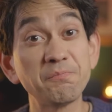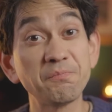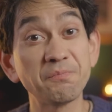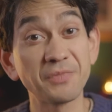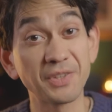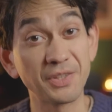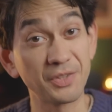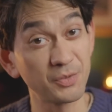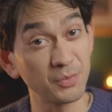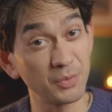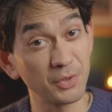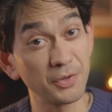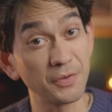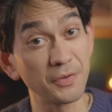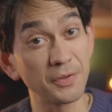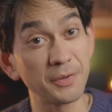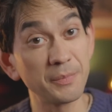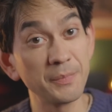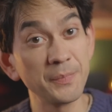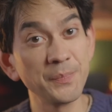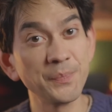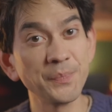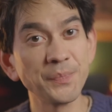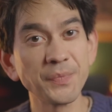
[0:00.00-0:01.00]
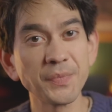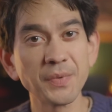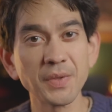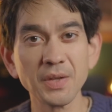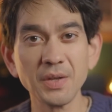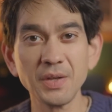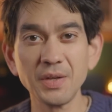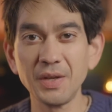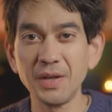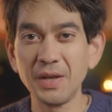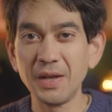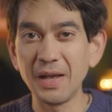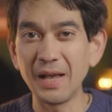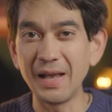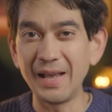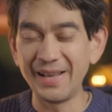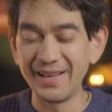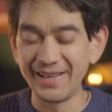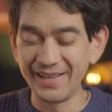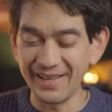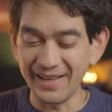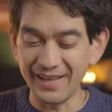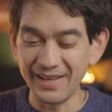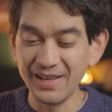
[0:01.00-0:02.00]
That's one of them.
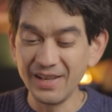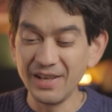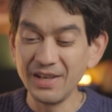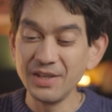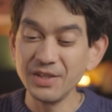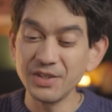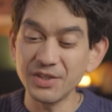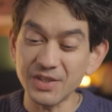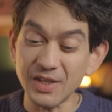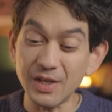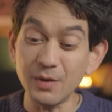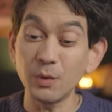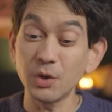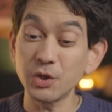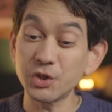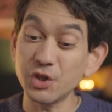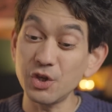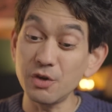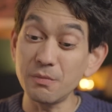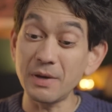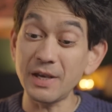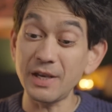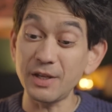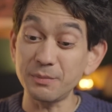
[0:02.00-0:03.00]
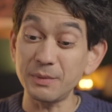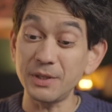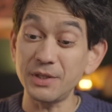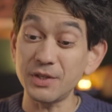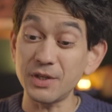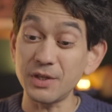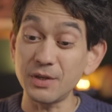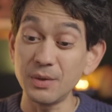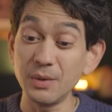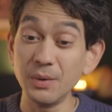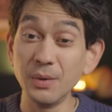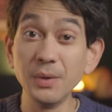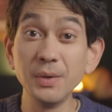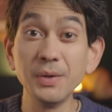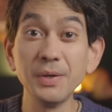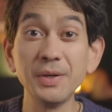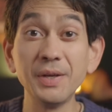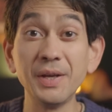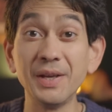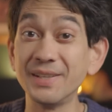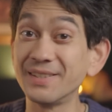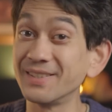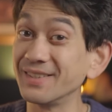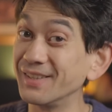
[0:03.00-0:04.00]
See what you made me do?
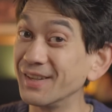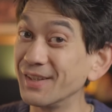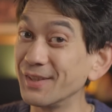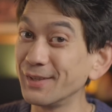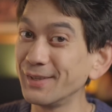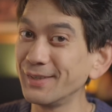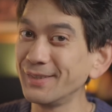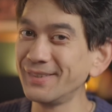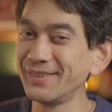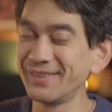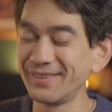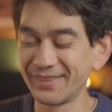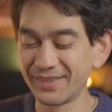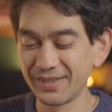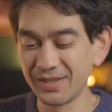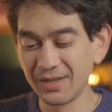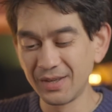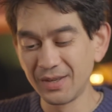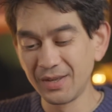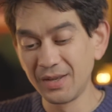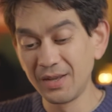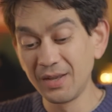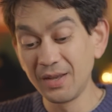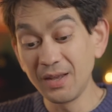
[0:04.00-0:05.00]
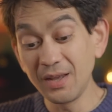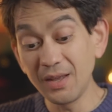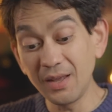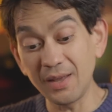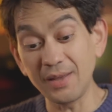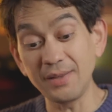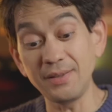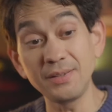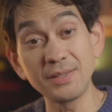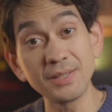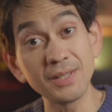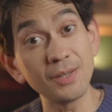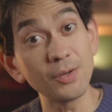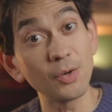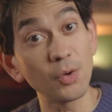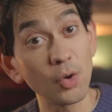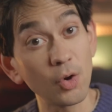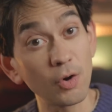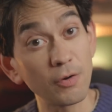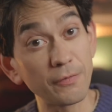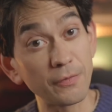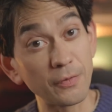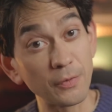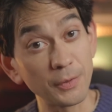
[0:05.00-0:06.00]
That's another. Ain't it
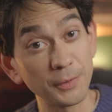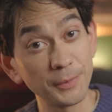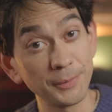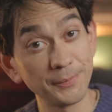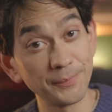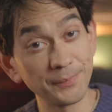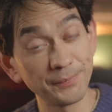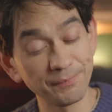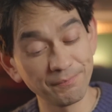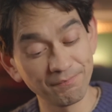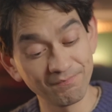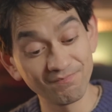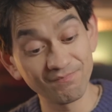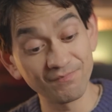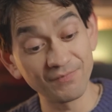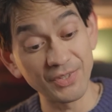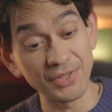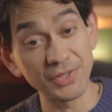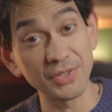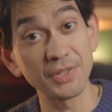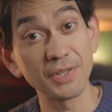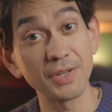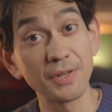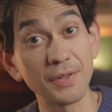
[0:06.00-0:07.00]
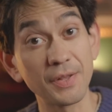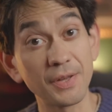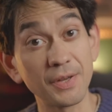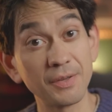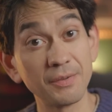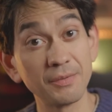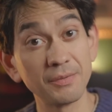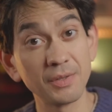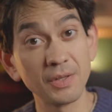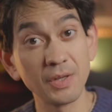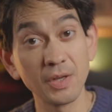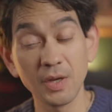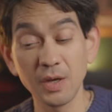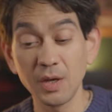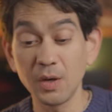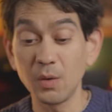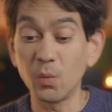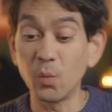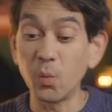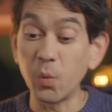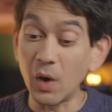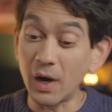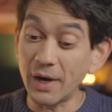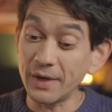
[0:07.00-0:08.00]
awful? Is another.
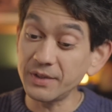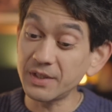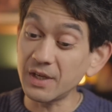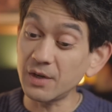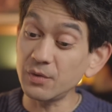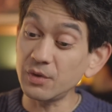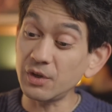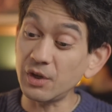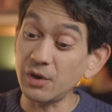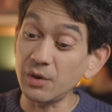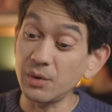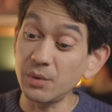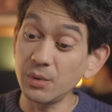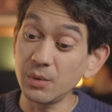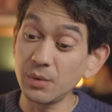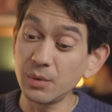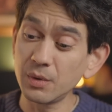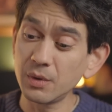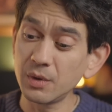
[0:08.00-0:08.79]
Why don't you?